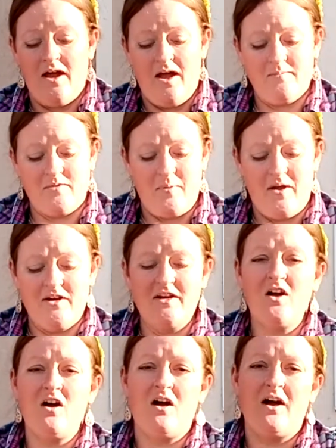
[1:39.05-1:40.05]
Depending
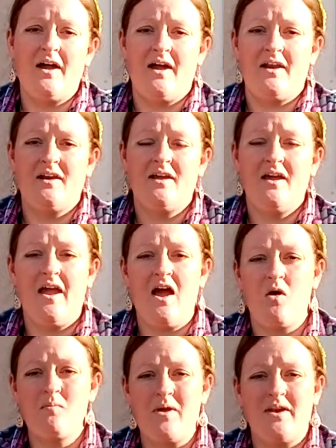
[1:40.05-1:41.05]
on how
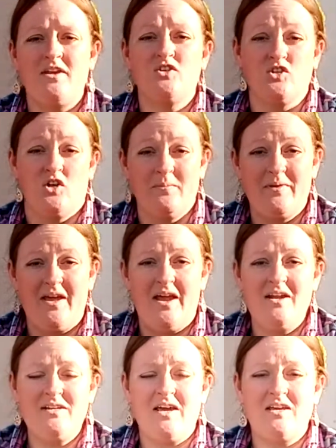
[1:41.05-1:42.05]
many germinate
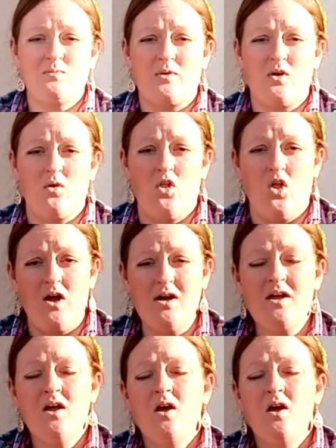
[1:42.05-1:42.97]
as we go along,